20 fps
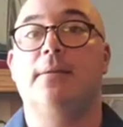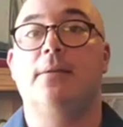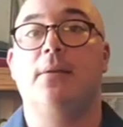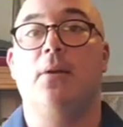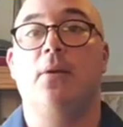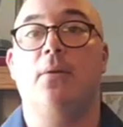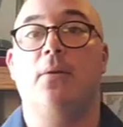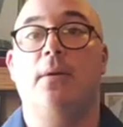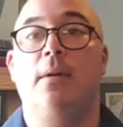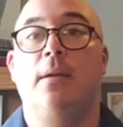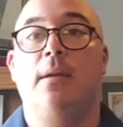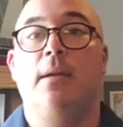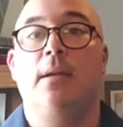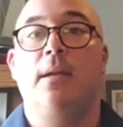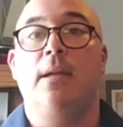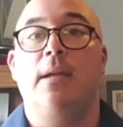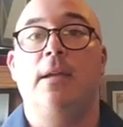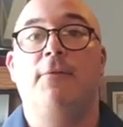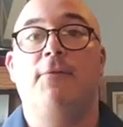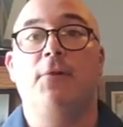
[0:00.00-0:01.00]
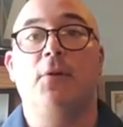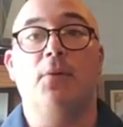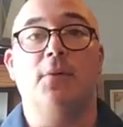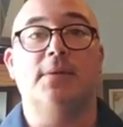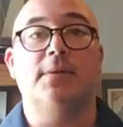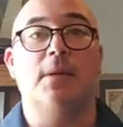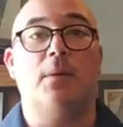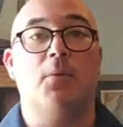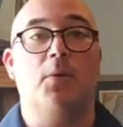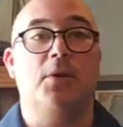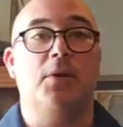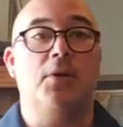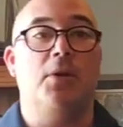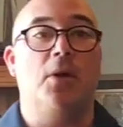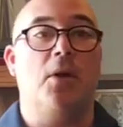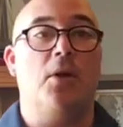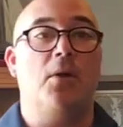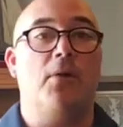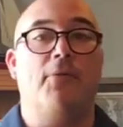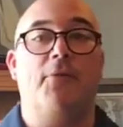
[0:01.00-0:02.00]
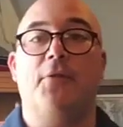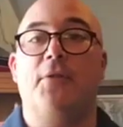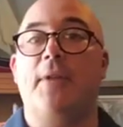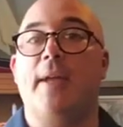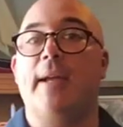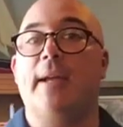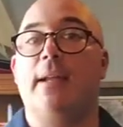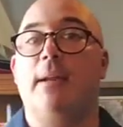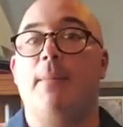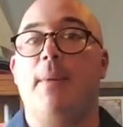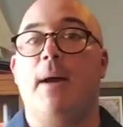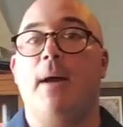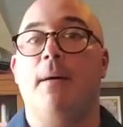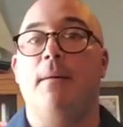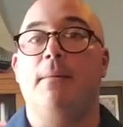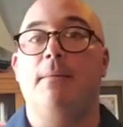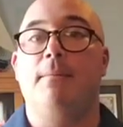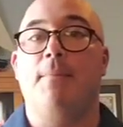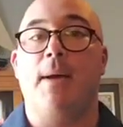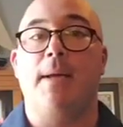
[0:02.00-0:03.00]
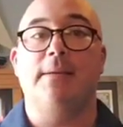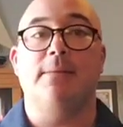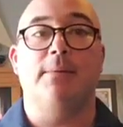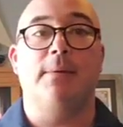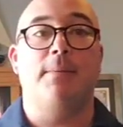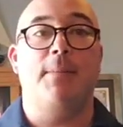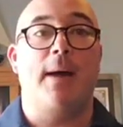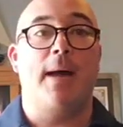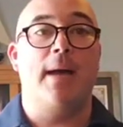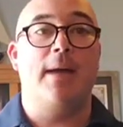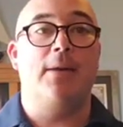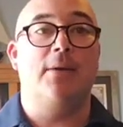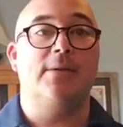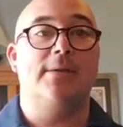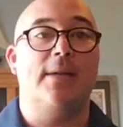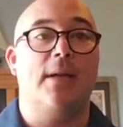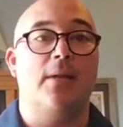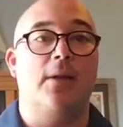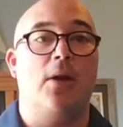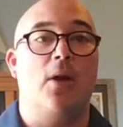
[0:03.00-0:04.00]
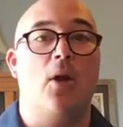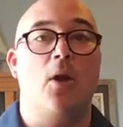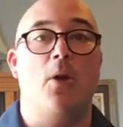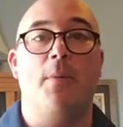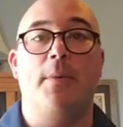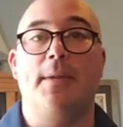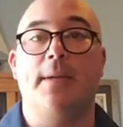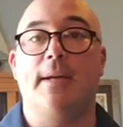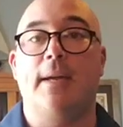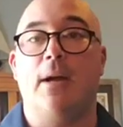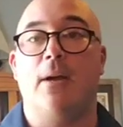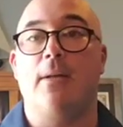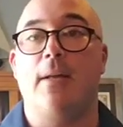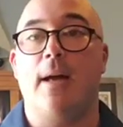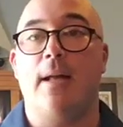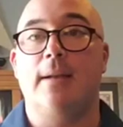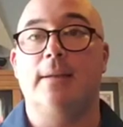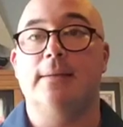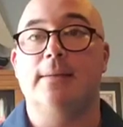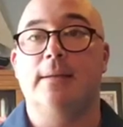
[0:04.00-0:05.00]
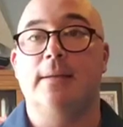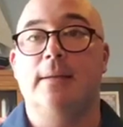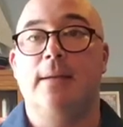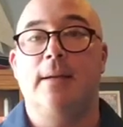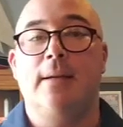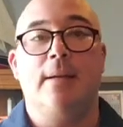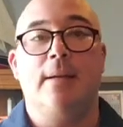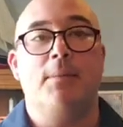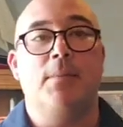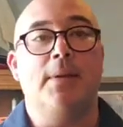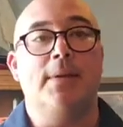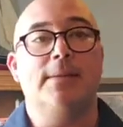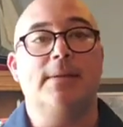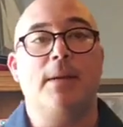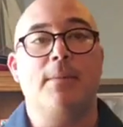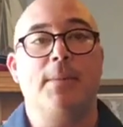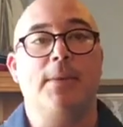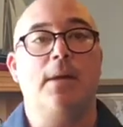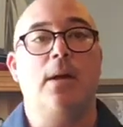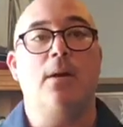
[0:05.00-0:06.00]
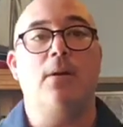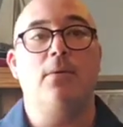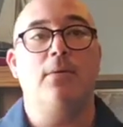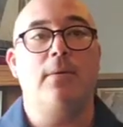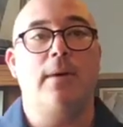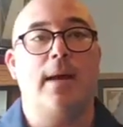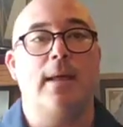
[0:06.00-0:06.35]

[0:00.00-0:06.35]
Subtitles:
So if you or someone you know, if you're thinking about possibly buying or selling a home in the Carolinas, please let me know.